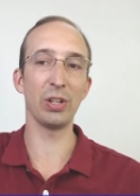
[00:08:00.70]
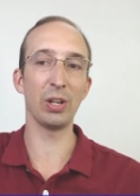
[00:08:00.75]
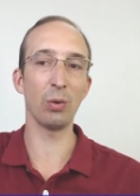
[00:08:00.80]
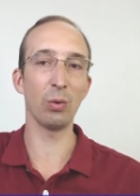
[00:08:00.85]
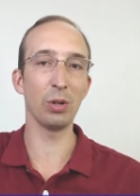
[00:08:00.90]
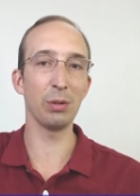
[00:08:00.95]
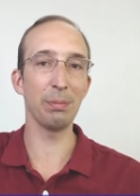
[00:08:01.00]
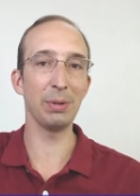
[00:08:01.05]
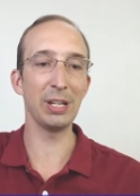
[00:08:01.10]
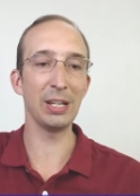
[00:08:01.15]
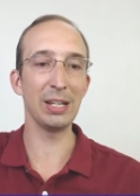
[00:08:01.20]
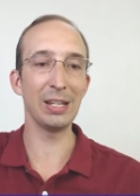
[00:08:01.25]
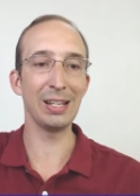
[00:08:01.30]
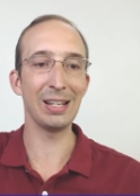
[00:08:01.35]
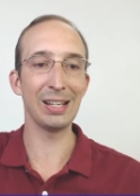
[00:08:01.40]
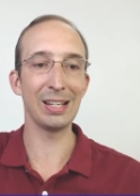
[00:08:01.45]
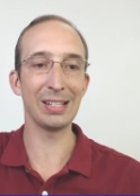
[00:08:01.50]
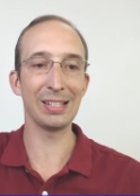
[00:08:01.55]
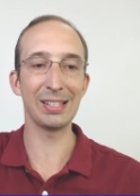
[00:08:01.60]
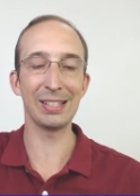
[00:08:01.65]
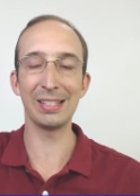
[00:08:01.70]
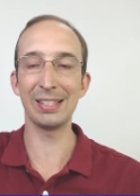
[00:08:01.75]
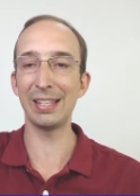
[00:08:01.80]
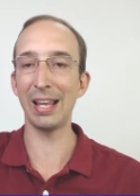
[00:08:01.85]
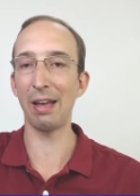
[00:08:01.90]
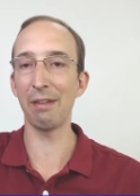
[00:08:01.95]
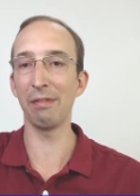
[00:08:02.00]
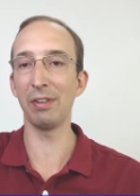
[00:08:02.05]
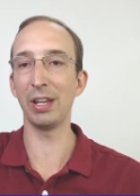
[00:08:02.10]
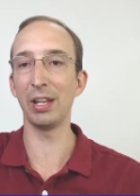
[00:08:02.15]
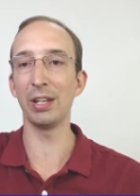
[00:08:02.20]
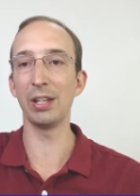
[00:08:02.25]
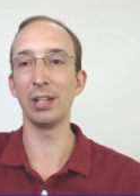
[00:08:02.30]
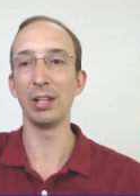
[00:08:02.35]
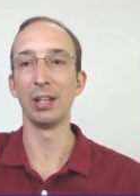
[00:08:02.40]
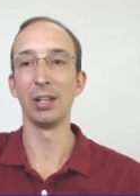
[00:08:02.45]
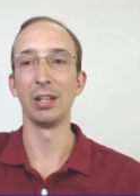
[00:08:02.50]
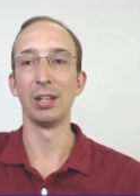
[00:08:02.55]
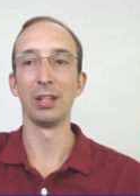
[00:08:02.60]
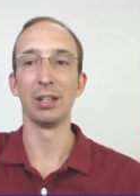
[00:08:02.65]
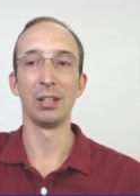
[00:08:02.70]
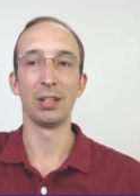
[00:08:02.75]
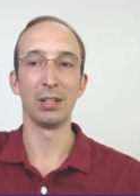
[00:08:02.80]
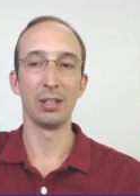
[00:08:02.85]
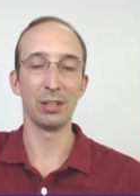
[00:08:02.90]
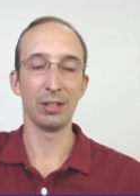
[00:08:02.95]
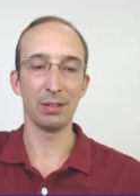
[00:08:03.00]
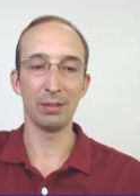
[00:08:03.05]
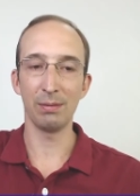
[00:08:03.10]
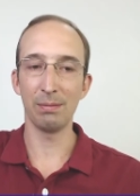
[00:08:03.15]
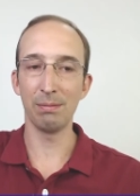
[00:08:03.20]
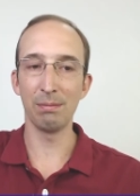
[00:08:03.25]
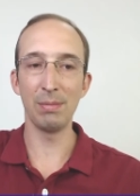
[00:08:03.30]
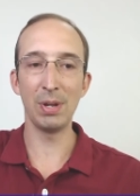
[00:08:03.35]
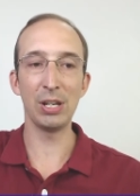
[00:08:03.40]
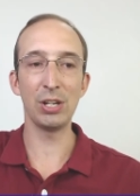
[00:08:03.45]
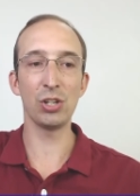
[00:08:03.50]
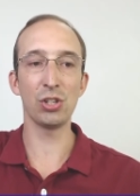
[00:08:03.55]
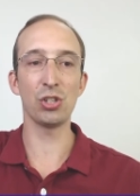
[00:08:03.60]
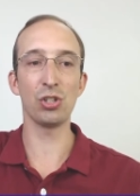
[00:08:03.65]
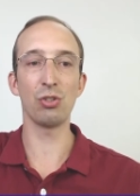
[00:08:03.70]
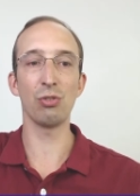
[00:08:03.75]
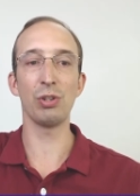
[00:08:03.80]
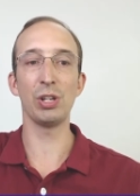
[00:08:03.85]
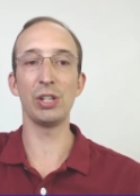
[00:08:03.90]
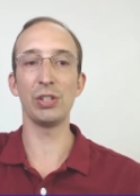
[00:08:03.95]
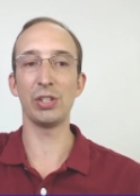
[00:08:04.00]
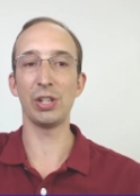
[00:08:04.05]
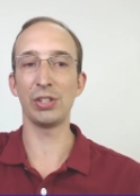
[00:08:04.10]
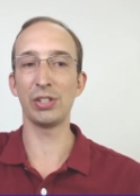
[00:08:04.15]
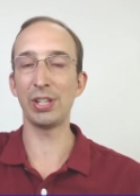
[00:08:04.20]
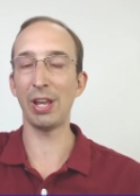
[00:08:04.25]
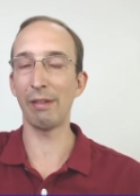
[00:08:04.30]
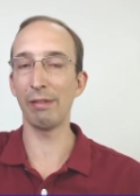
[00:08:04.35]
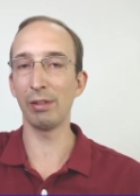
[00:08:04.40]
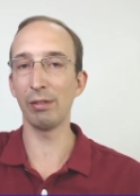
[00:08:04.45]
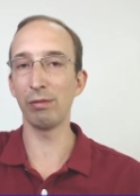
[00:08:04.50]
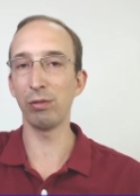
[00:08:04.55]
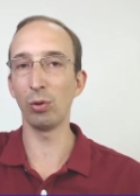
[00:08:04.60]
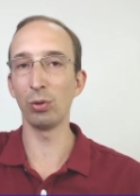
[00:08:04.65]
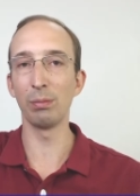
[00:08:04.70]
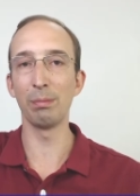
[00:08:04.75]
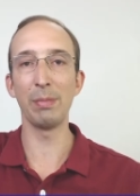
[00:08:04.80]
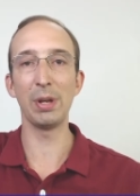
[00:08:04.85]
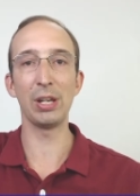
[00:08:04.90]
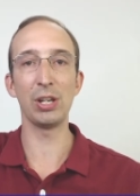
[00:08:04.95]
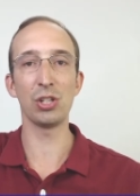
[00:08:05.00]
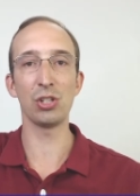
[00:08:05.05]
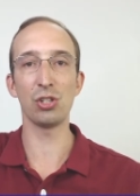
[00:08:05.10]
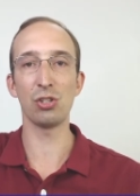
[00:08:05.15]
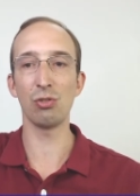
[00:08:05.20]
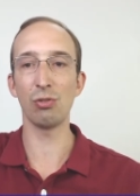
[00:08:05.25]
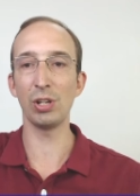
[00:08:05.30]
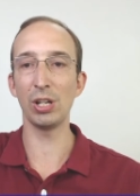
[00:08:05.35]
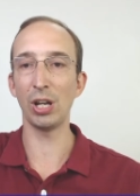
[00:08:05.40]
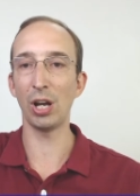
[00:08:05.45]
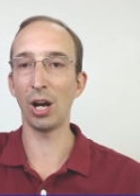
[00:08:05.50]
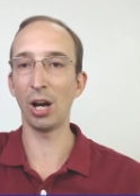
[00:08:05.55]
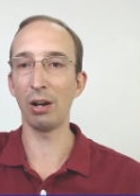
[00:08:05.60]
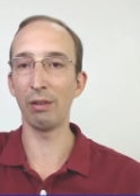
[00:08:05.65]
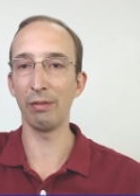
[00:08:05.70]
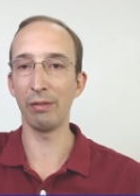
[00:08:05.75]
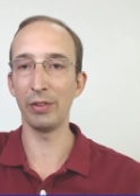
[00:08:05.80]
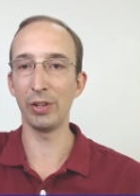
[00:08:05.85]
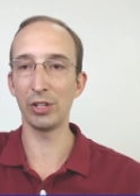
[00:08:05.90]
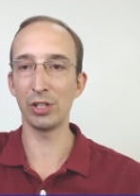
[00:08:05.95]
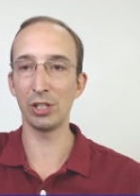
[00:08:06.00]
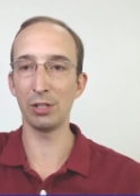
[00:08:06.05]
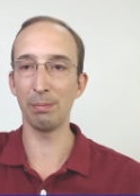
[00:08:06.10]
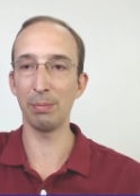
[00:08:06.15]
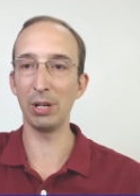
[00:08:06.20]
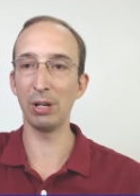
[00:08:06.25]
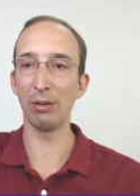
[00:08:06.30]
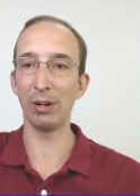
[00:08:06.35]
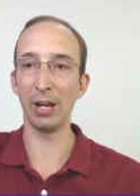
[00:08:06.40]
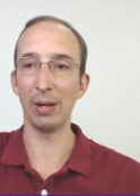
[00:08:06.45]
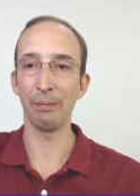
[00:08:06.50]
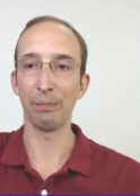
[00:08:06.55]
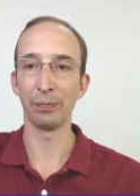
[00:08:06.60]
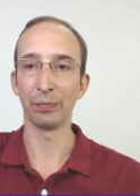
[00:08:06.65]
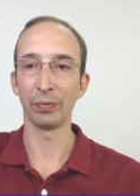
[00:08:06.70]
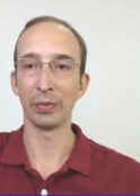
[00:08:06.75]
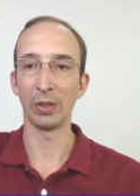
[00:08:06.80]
there would be seven ministries, a sevenfold ministry of the Spirit